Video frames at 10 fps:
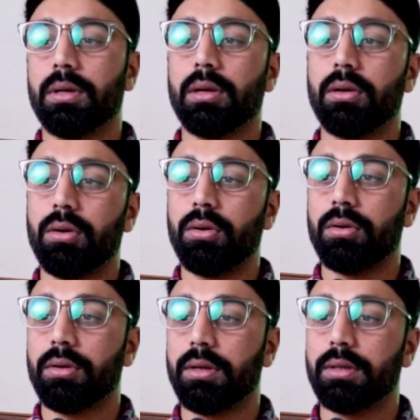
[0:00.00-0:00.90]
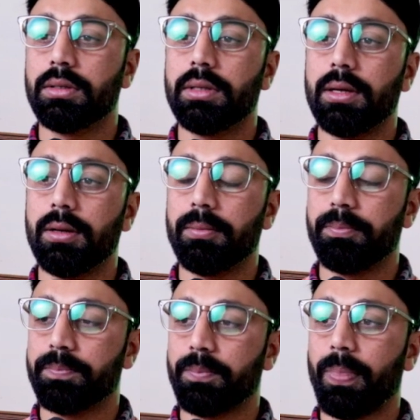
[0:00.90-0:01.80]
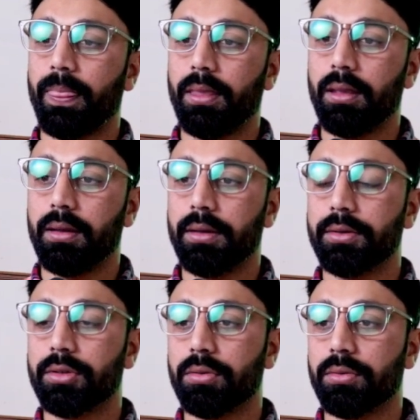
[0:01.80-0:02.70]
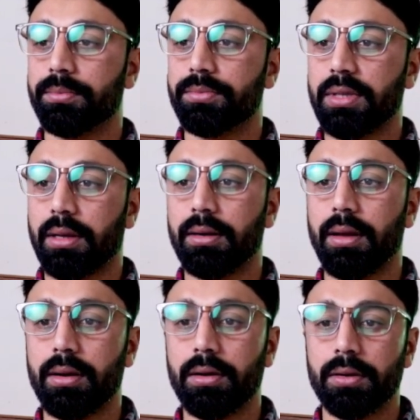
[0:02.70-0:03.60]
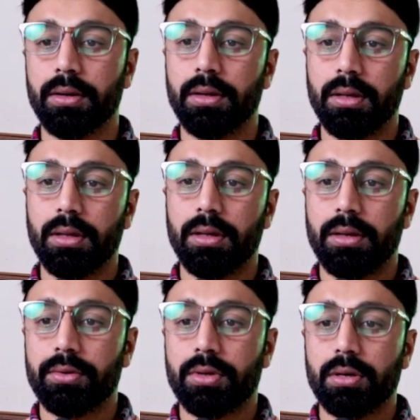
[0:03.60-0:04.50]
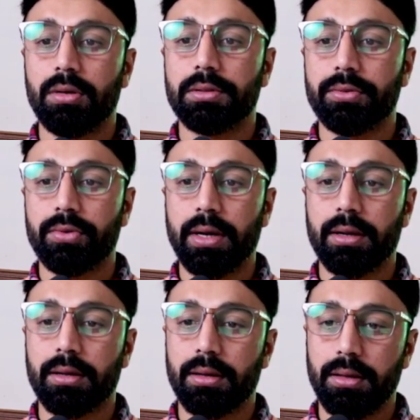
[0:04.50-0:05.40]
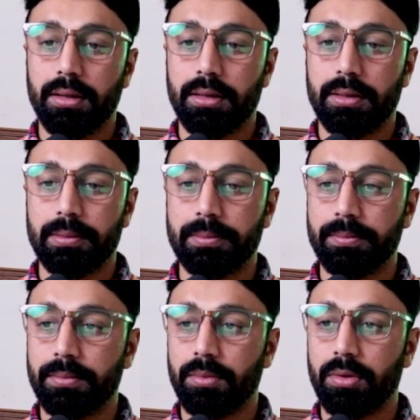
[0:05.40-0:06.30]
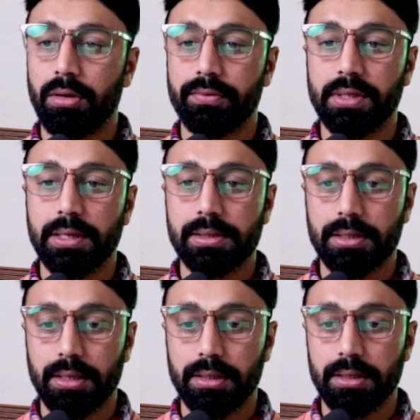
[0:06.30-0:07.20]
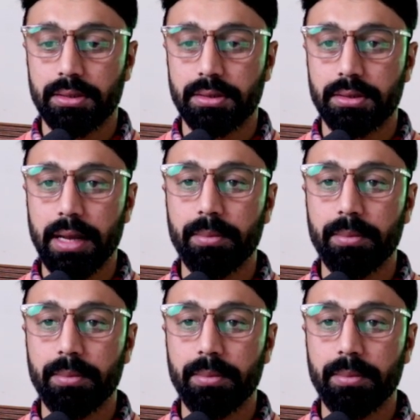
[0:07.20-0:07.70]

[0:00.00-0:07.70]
on the second header. You can also track all of these in this tab,